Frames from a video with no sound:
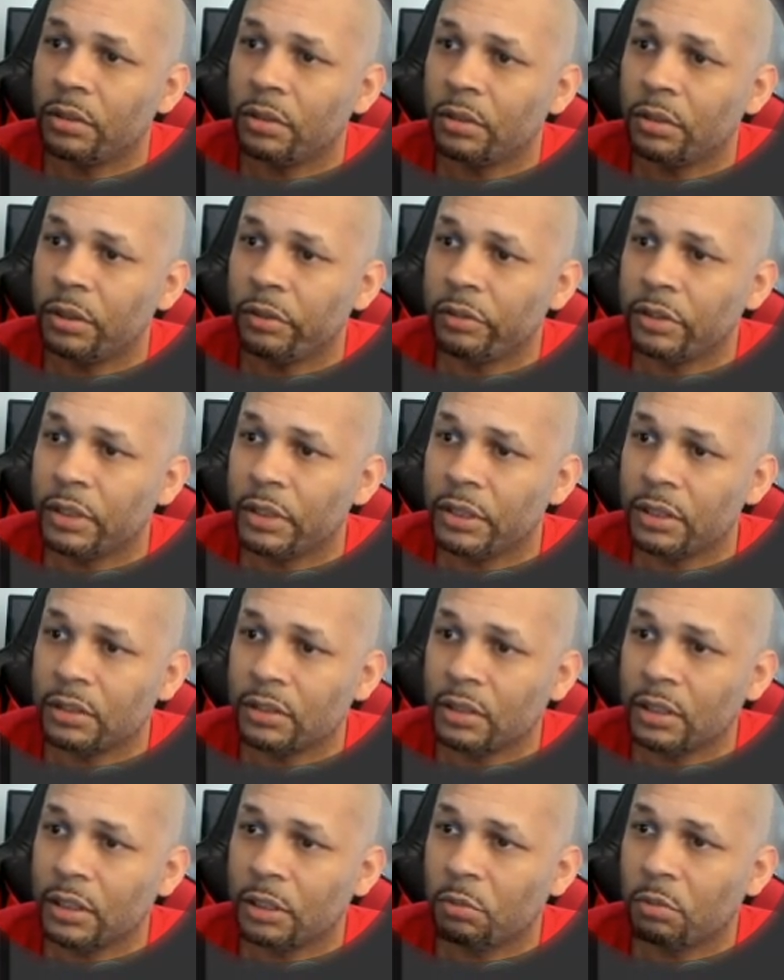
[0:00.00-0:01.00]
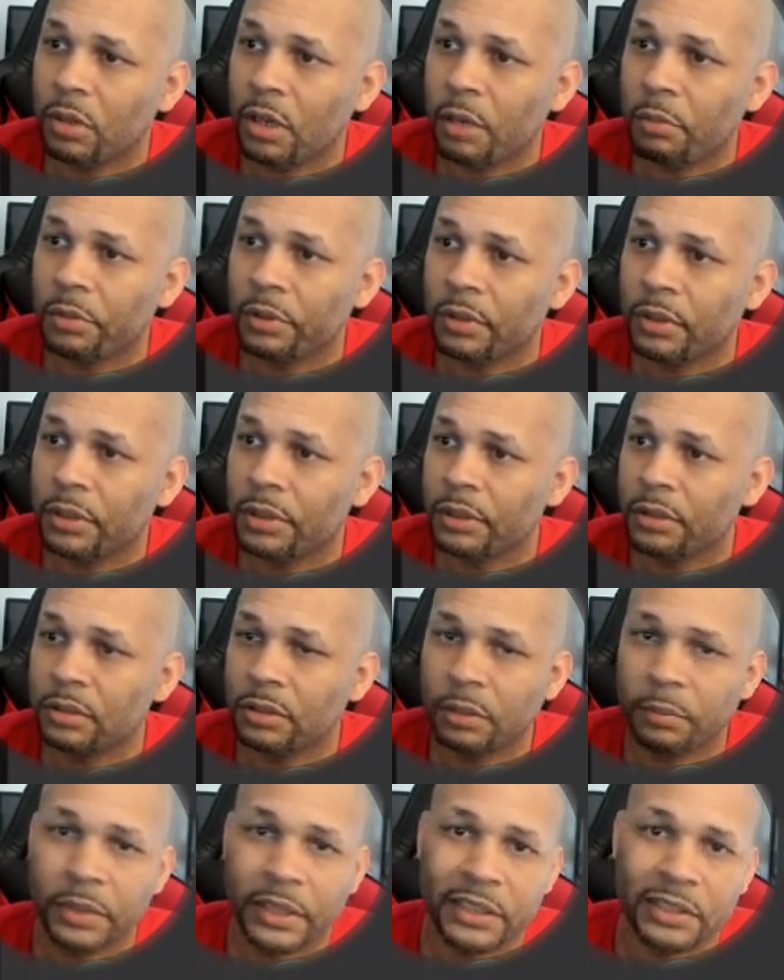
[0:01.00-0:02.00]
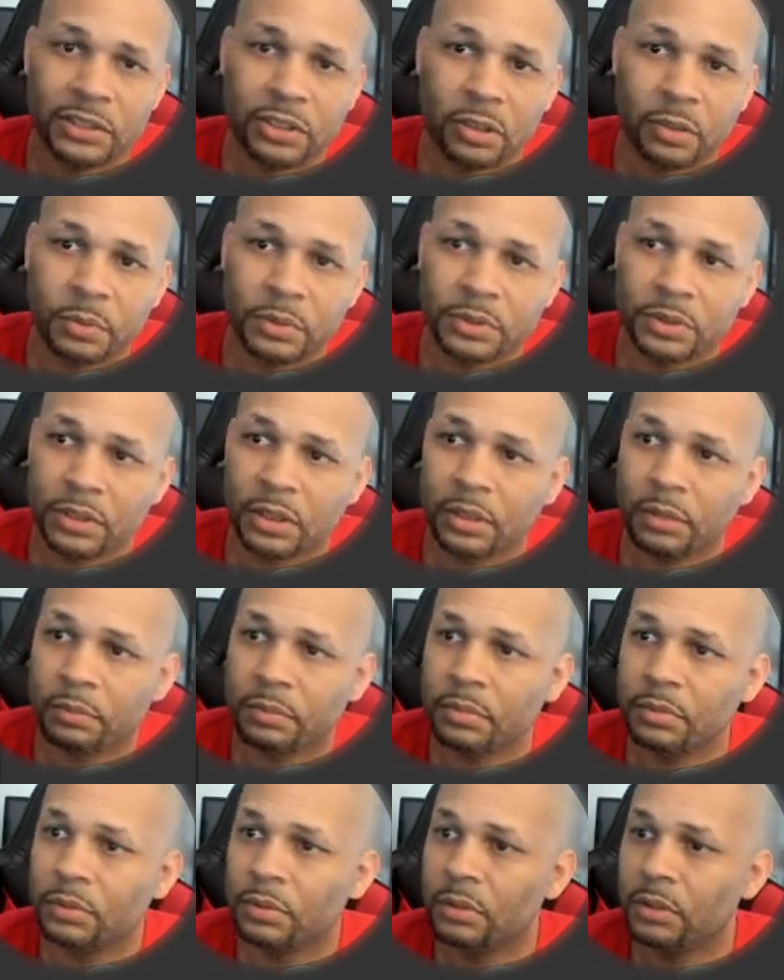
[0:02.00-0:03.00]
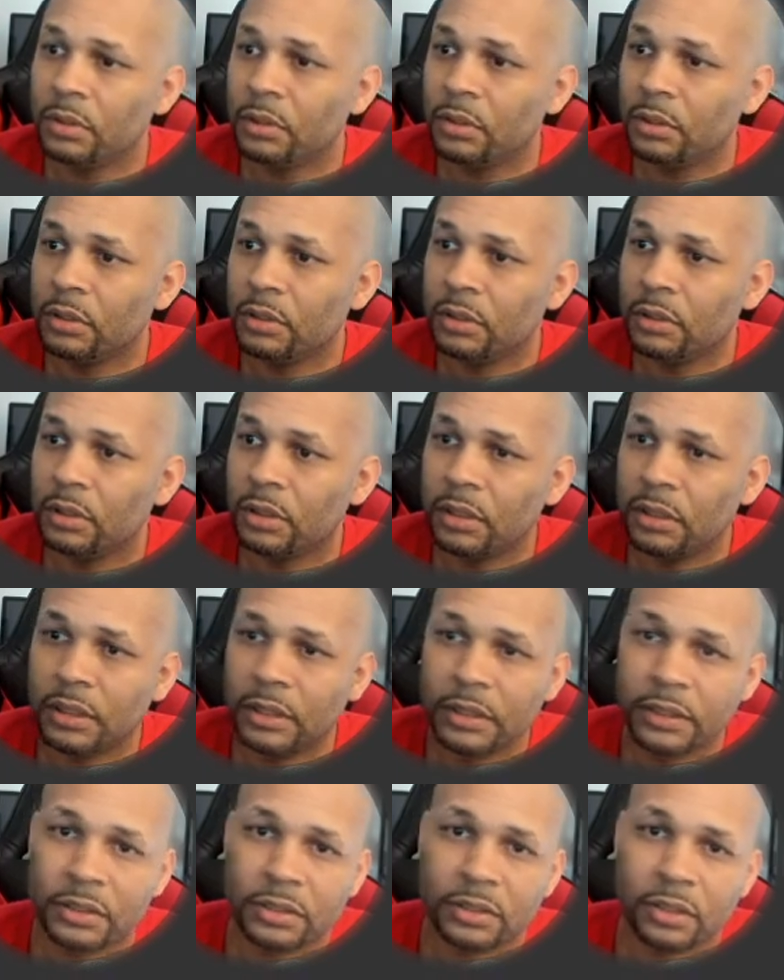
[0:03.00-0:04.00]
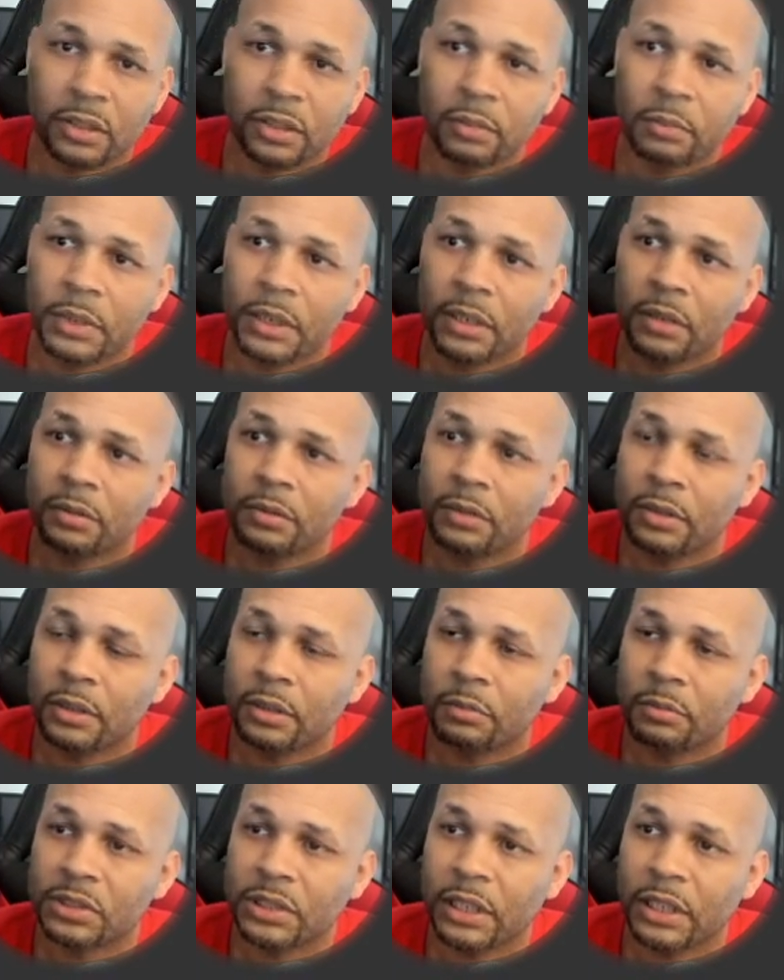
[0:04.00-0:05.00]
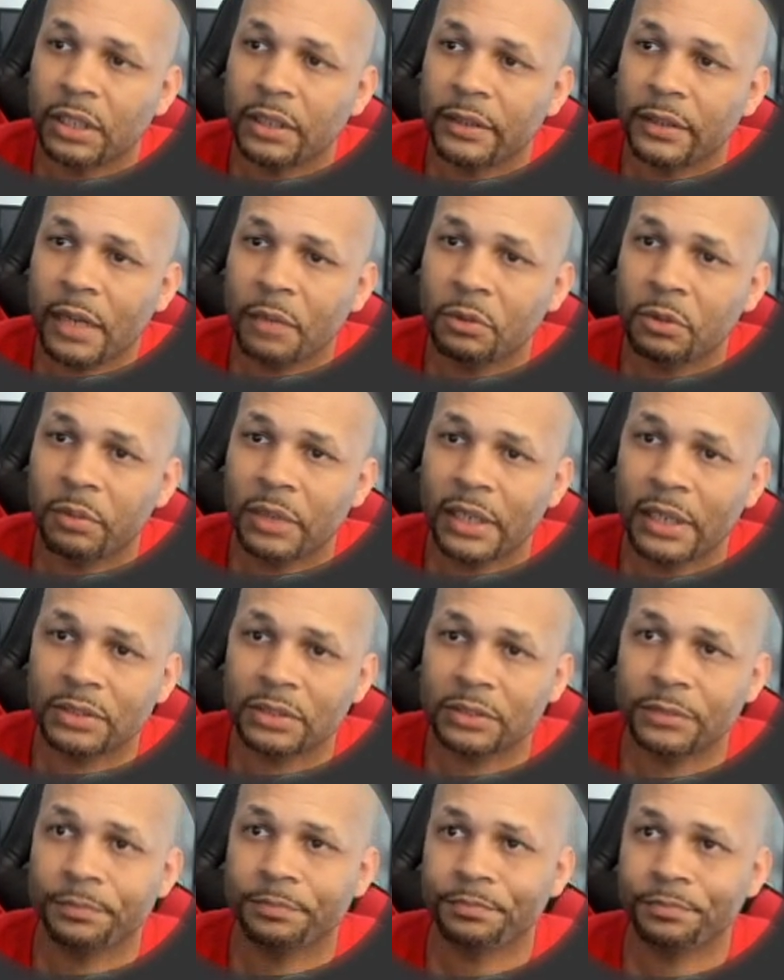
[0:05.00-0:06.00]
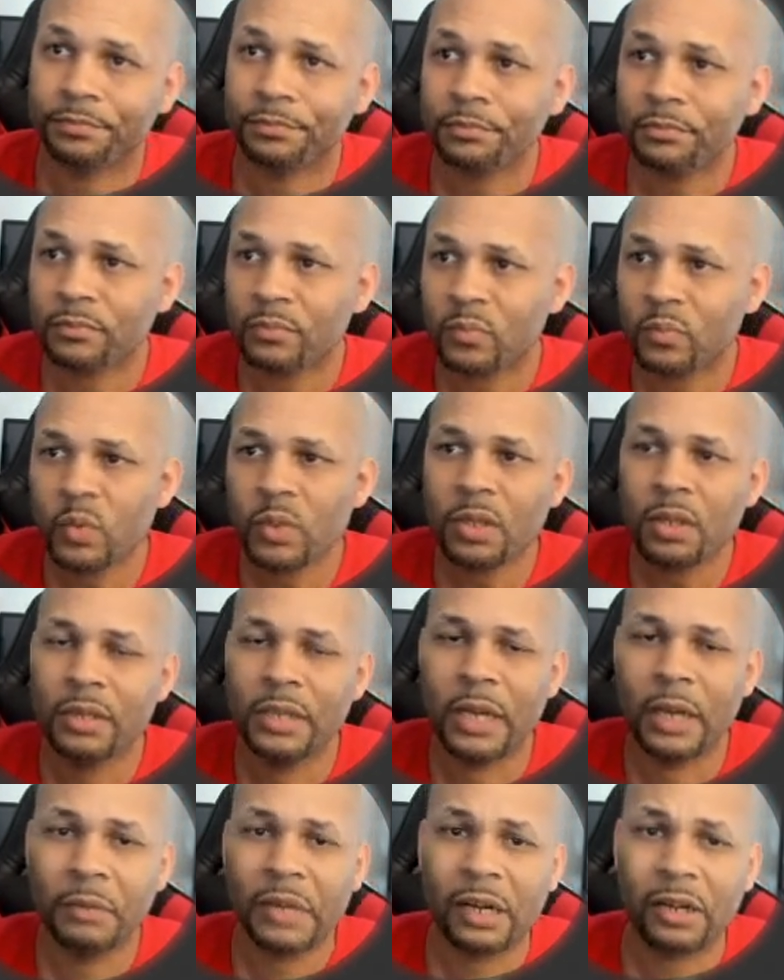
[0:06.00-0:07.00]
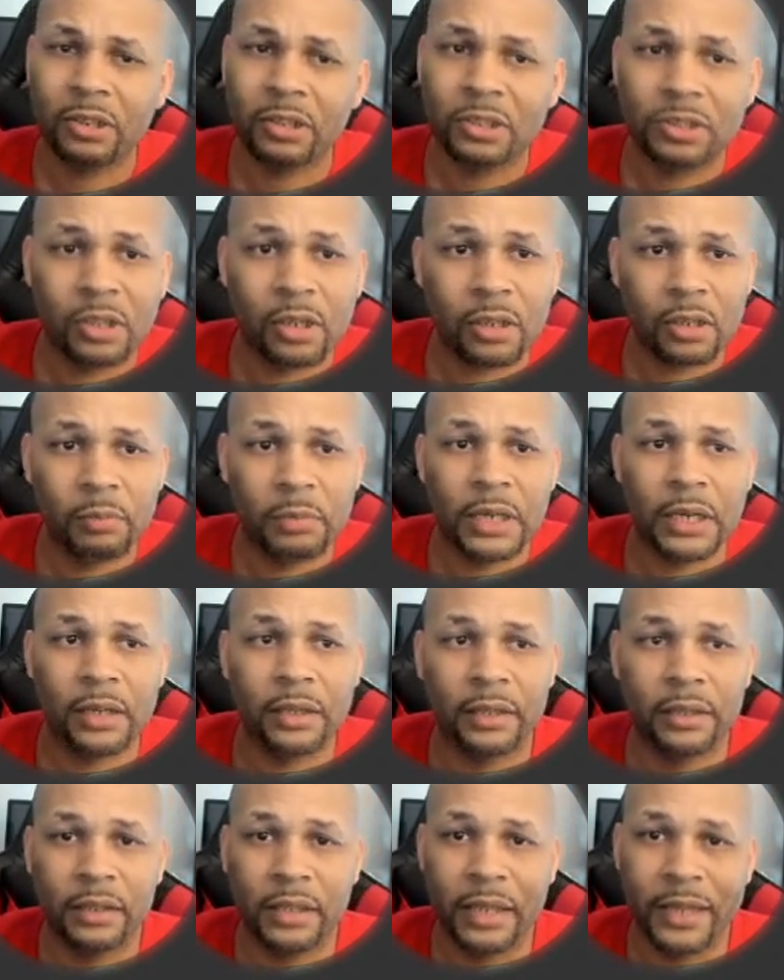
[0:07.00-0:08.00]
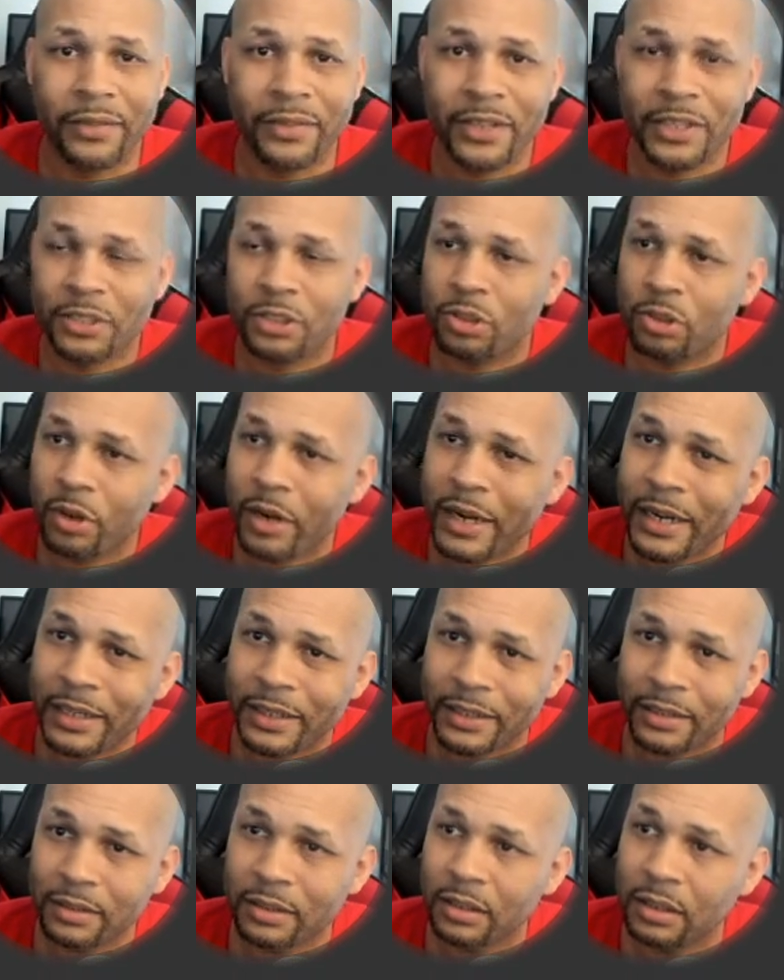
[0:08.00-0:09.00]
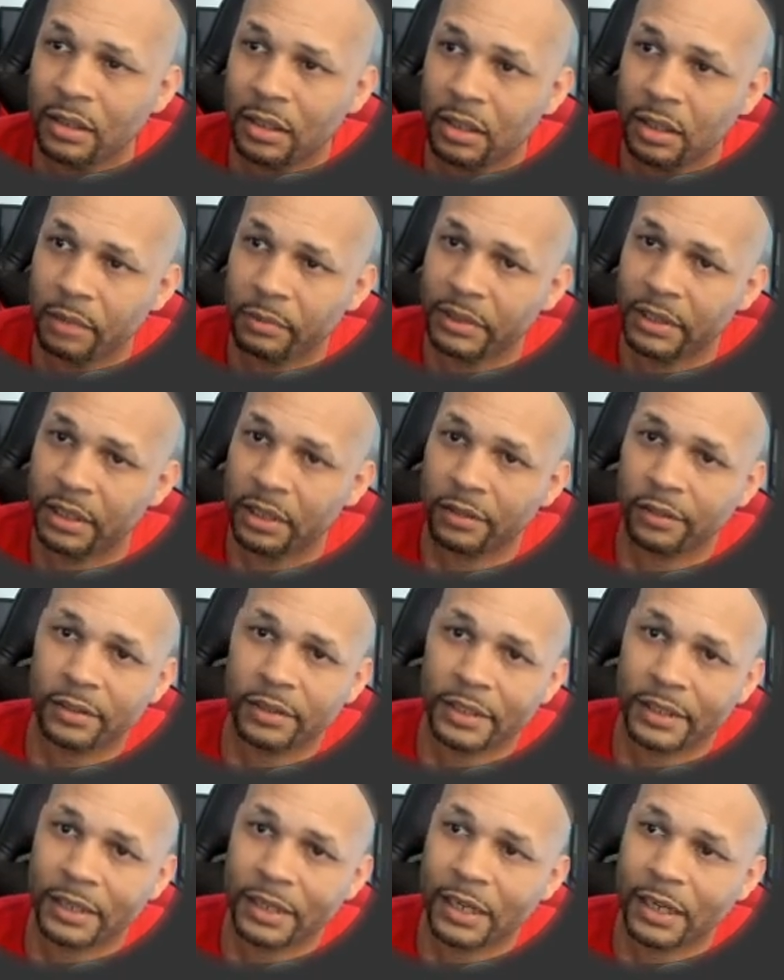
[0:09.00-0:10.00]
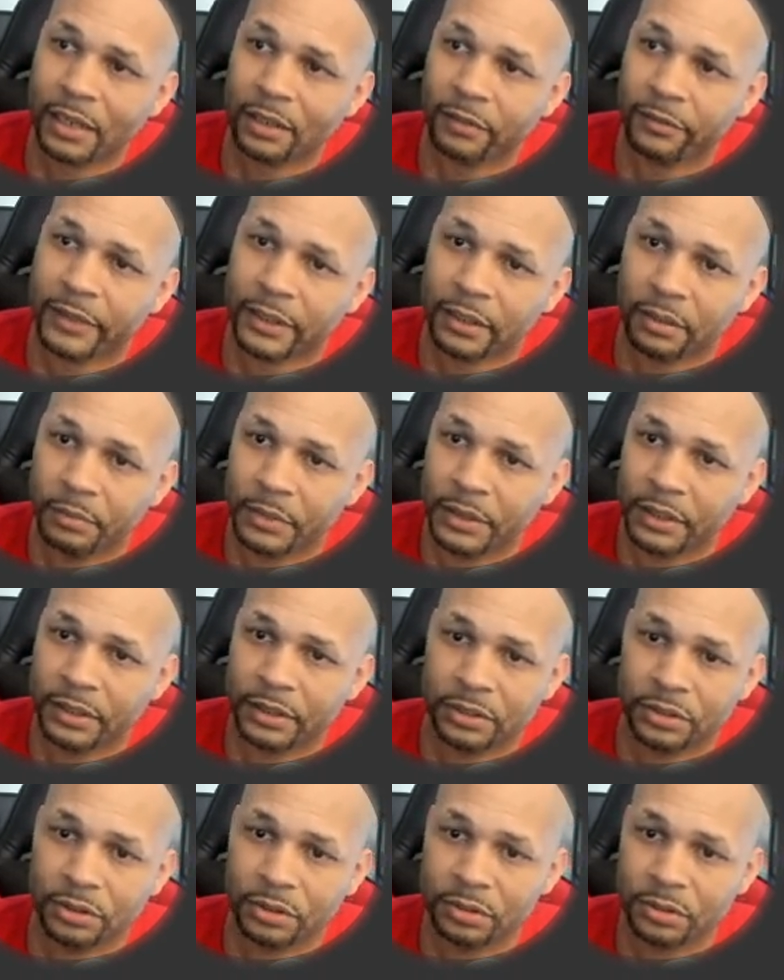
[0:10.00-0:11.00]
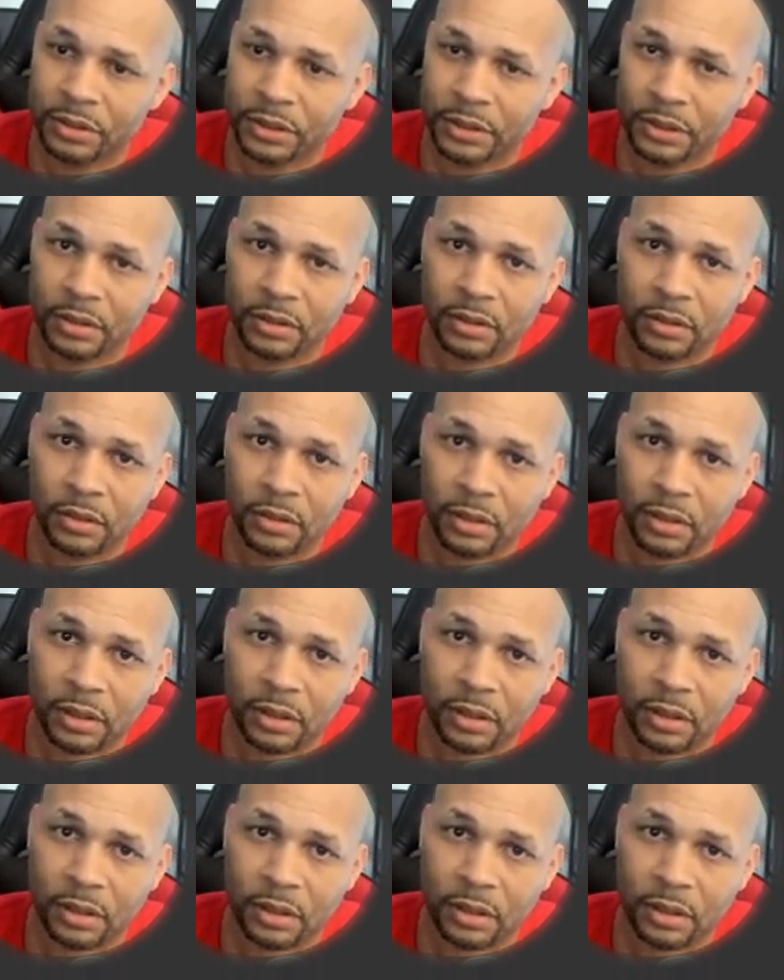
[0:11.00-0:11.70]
know everything is linked properly. The page opens up, and then it's all about scaling and optimizing. Now, I'm not going to talk about it in this training, but the other thing I highly recommend is using